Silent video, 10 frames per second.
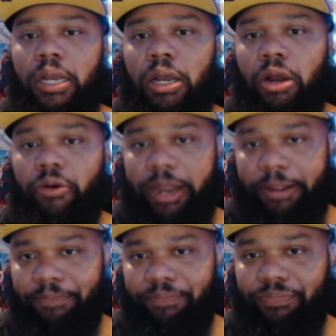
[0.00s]
All
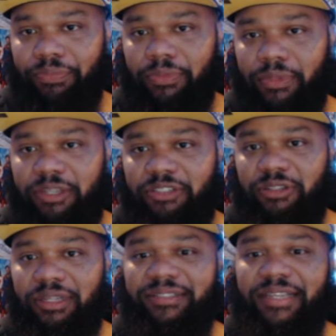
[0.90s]
right, so
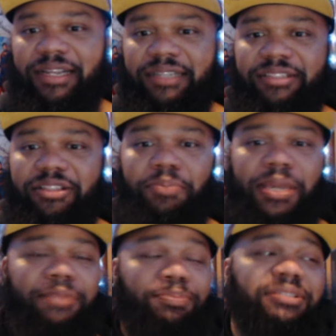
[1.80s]
let's get into the
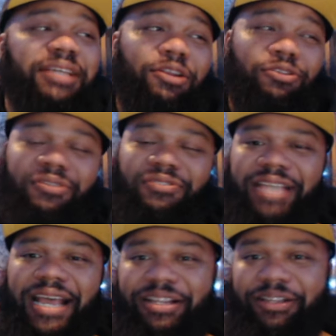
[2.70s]
meat and potatoes of his
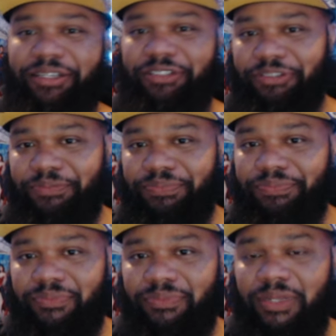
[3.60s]
accolades.
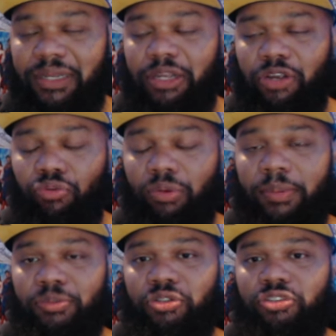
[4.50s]
Kareem
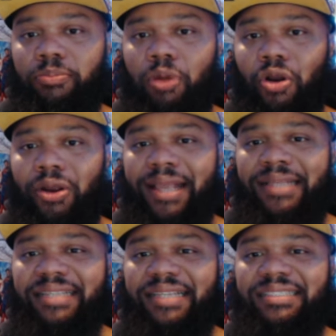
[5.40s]
Abdul-Jabbar
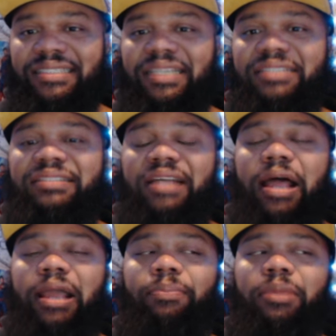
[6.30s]
is a
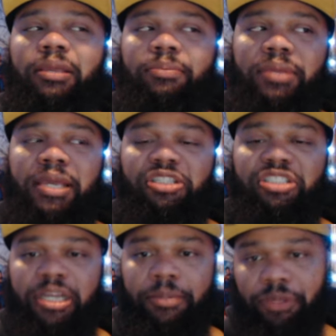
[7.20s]
6-time NBA
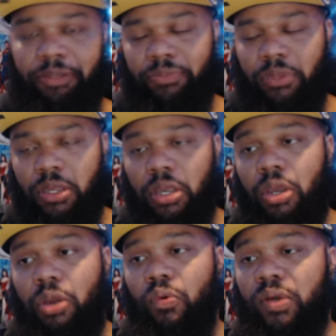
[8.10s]
champion,
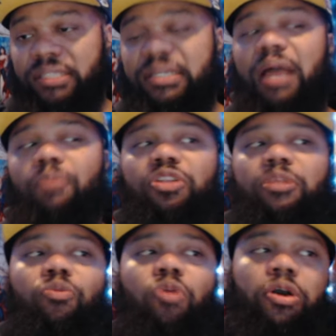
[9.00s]
1 time with the
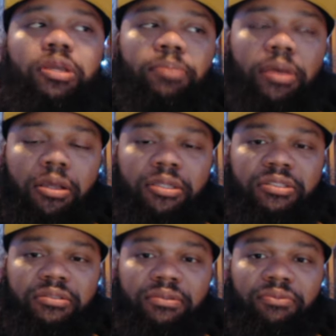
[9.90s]
Milwaukee
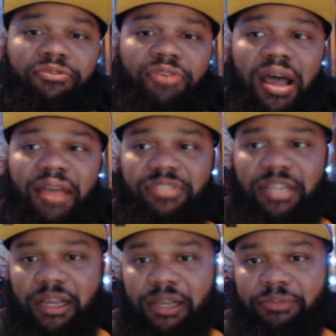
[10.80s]
Bucks, and 5
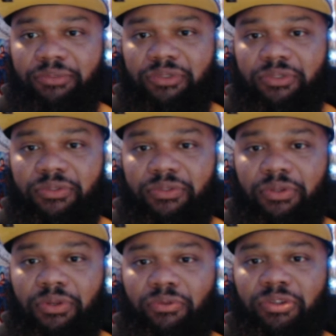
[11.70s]
times
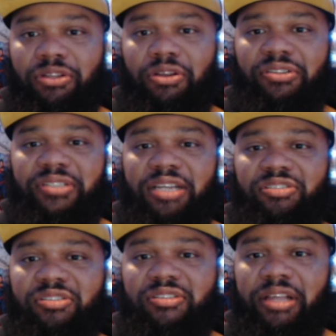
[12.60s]
with the Los
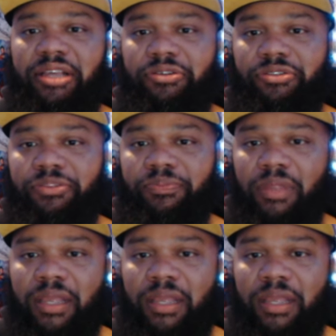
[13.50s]
Angeles Lakers.